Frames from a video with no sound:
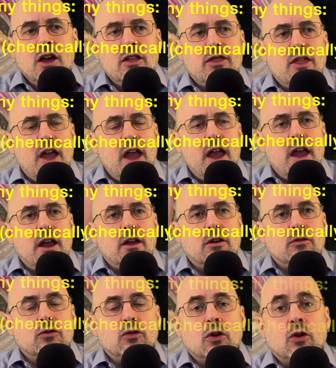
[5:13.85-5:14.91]
they
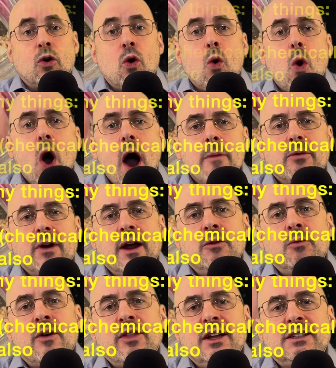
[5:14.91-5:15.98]

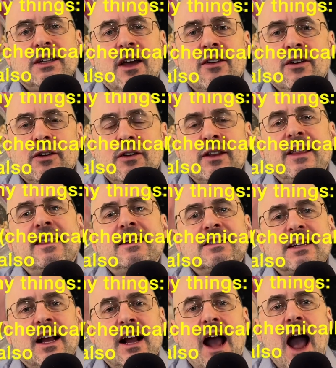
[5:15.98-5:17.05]
cooperate with each other. This
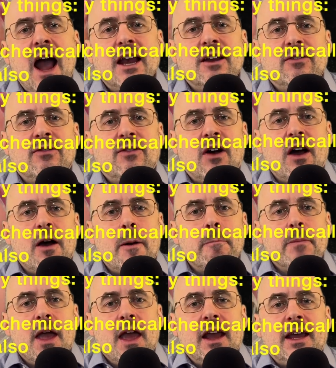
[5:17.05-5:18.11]
kind of
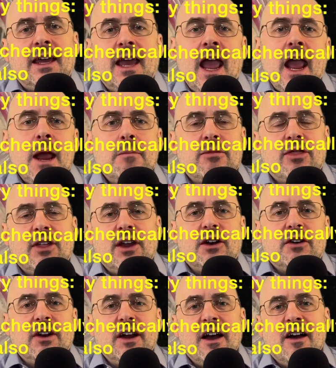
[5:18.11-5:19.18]
game
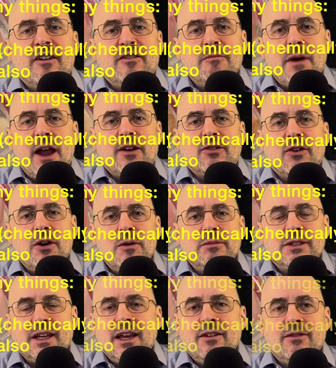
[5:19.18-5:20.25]
theory of
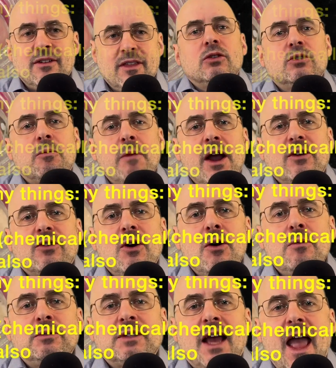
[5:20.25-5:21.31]
microbes even. So
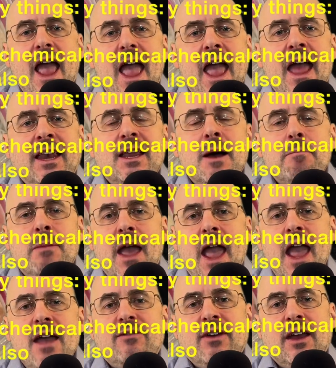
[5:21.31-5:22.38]
microbes end up
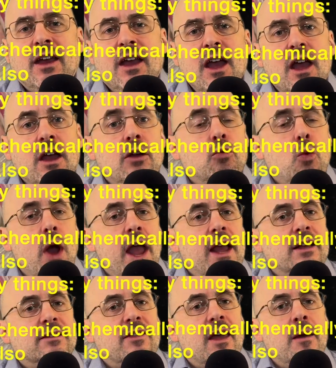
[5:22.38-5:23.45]
behaving in
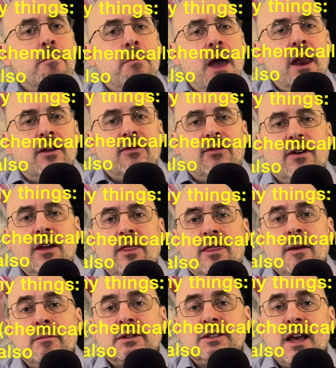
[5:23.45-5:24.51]
ways that benefit
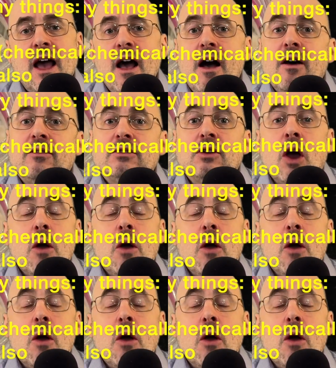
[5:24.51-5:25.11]
themselves